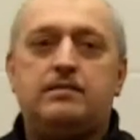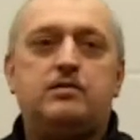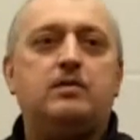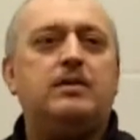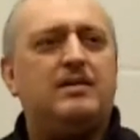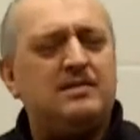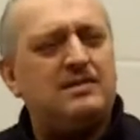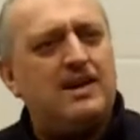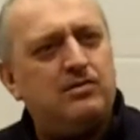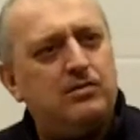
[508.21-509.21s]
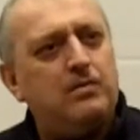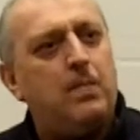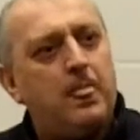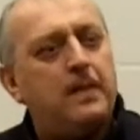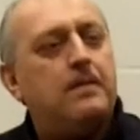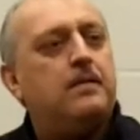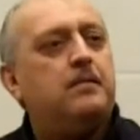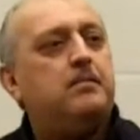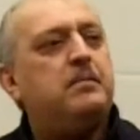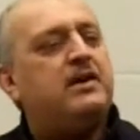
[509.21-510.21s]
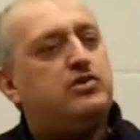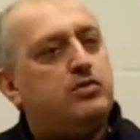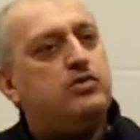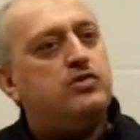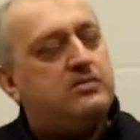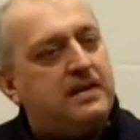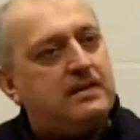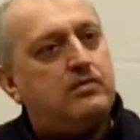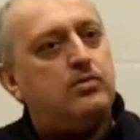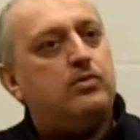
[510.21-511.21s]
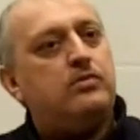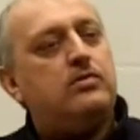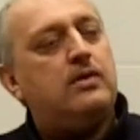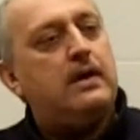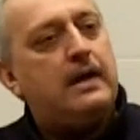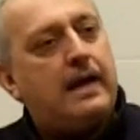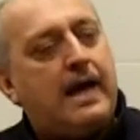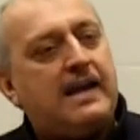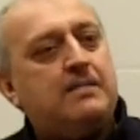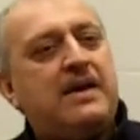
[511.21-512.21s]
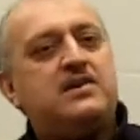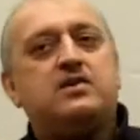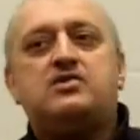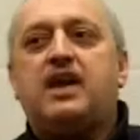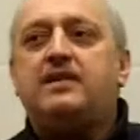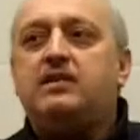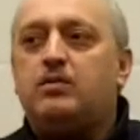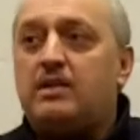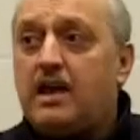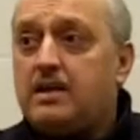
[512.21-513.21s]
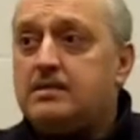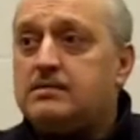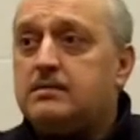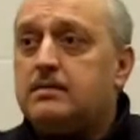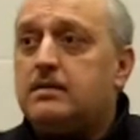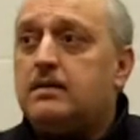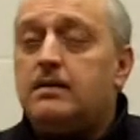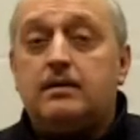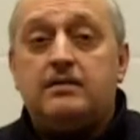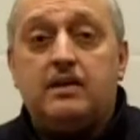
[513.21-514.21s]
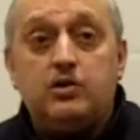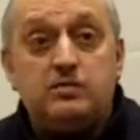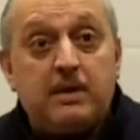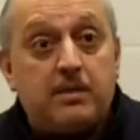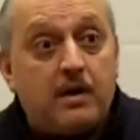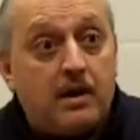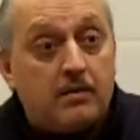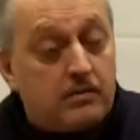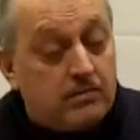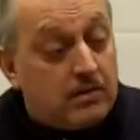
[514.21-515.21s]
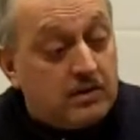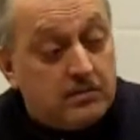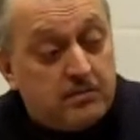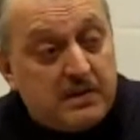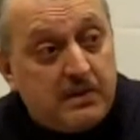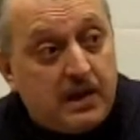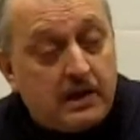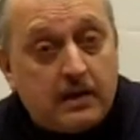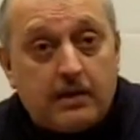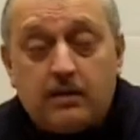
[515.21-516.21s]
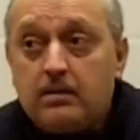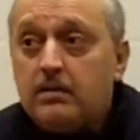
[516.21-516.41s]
So try to make sure you speak the truth. And imagine a society with lies. The newspapers are maybe lying.